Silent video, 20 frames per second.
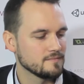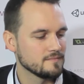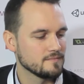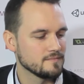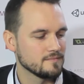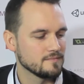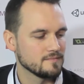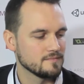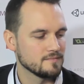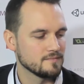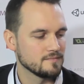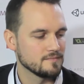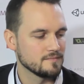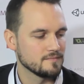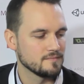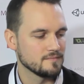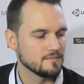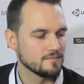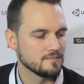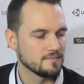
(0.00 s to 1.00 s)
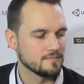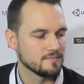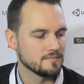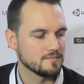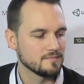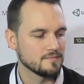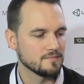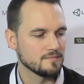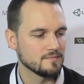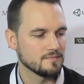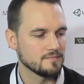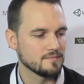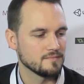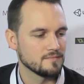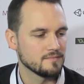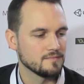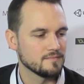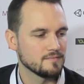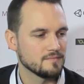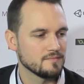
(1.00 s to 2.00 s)

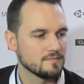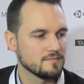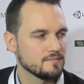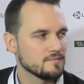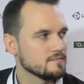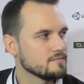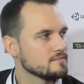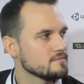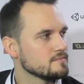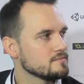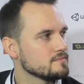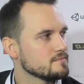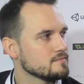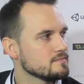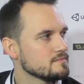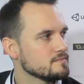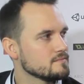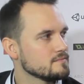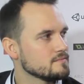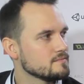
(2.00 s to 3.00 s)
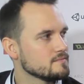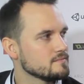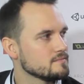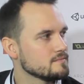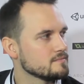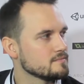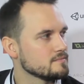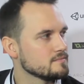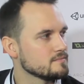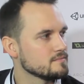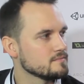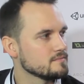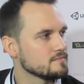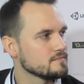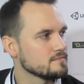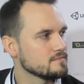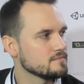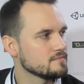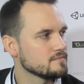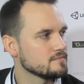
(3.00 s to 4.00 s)

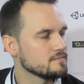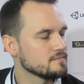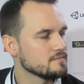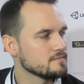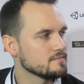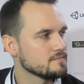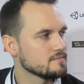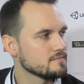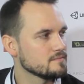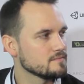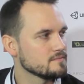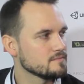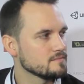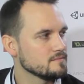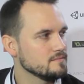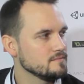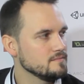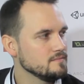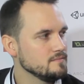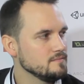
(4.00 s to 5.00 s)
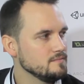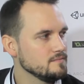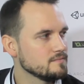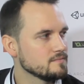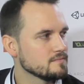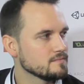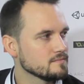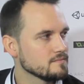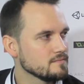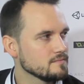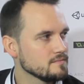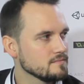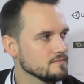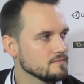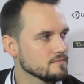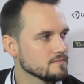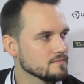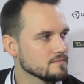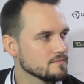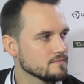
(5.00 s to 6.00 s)

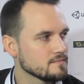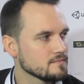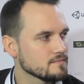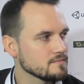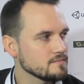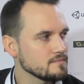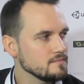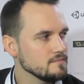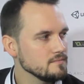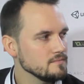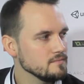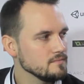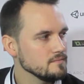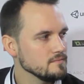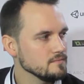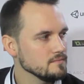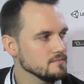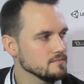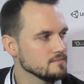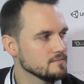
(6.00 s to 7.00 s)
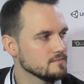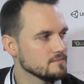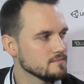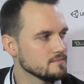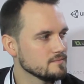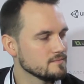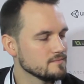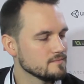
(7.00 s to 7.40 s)
(silent)